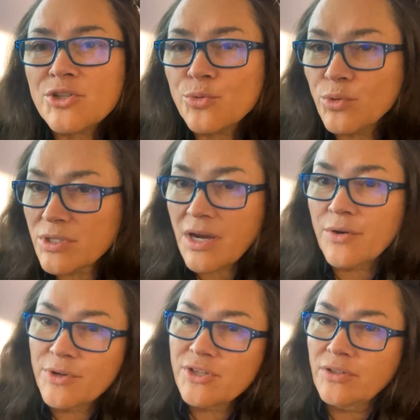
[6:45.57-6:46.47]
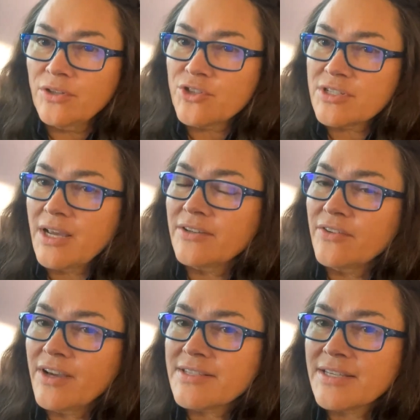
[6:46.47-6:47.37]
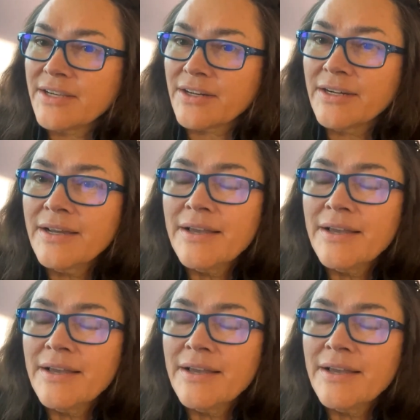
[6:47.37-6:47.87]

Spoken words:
was our original ultrasound device here.